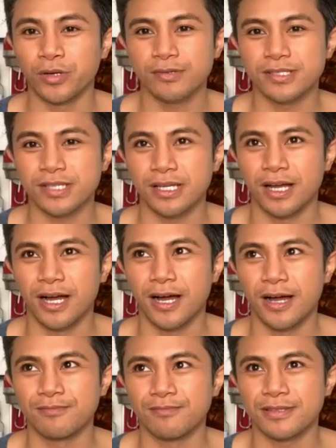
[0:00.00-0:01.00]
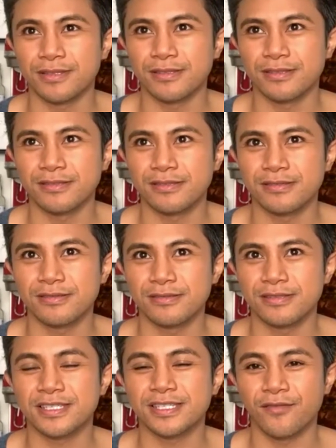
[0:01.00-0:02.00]
was
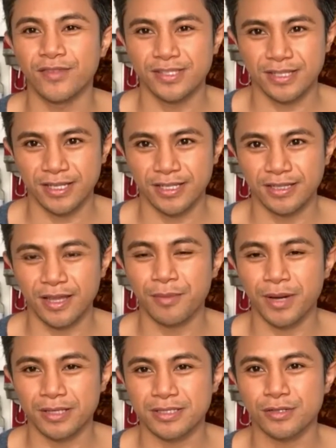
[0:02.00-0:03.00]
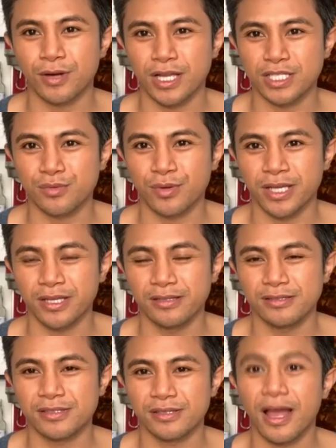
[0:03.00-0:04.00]
17, about to
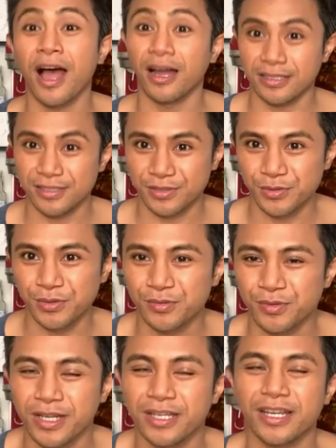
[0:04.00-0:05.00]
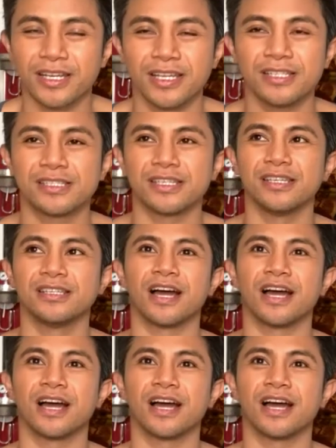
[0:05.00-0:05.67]
graduate high school, right, at 18,